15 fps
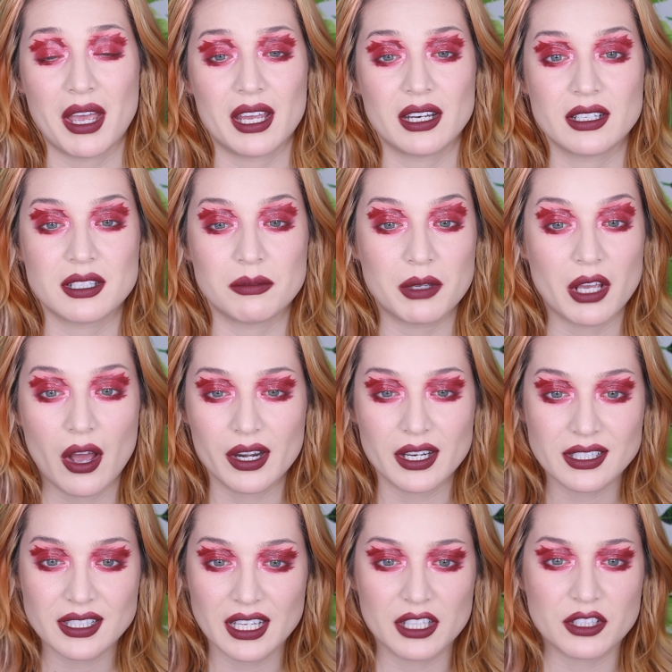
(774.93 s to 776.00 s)
And to be
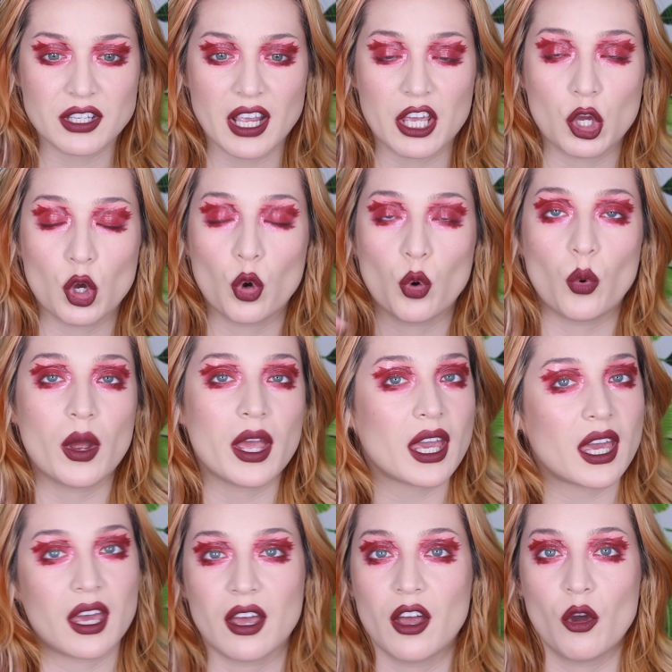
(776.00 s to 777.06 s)
honest, it's a
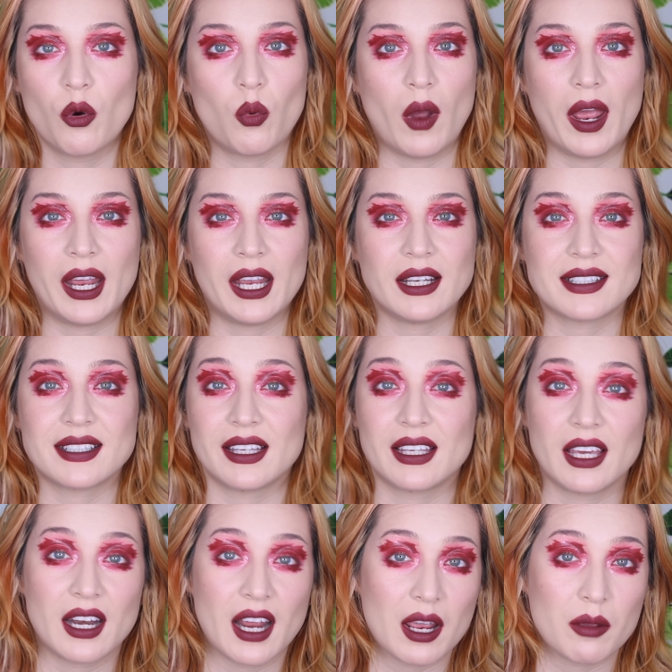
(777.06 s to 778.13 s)
quick way to
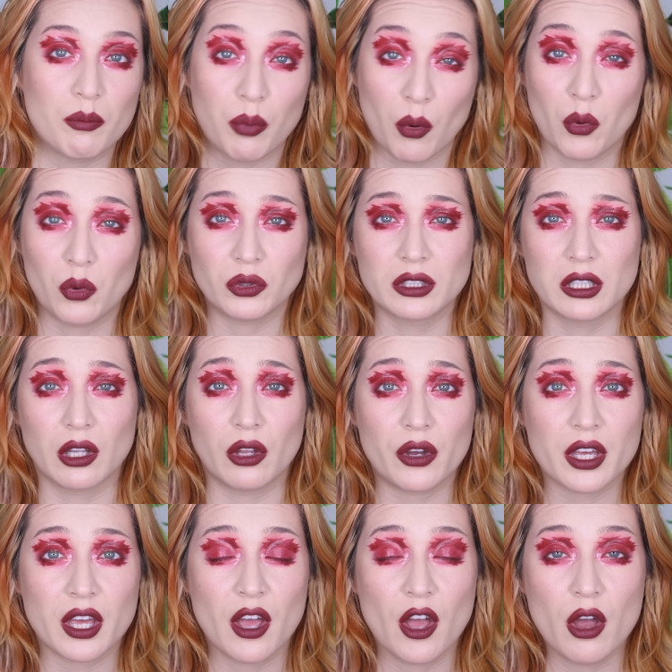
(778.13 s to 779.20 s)
get a bold
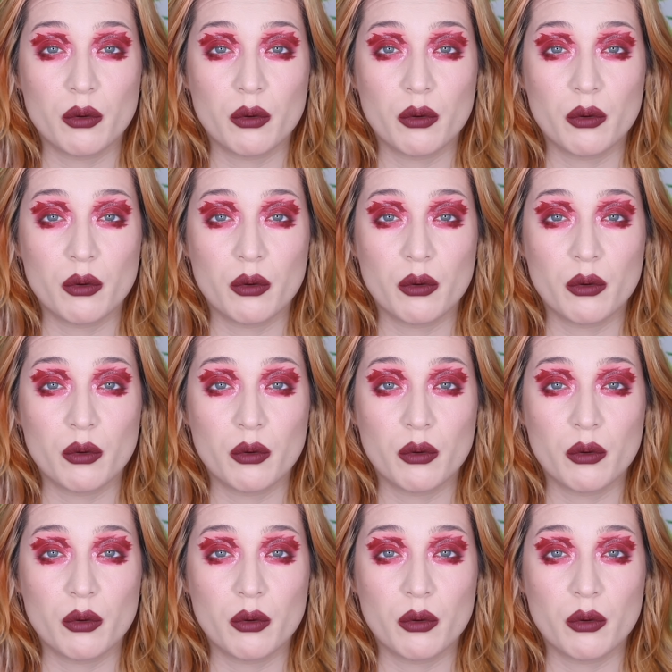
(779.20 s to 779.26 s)
look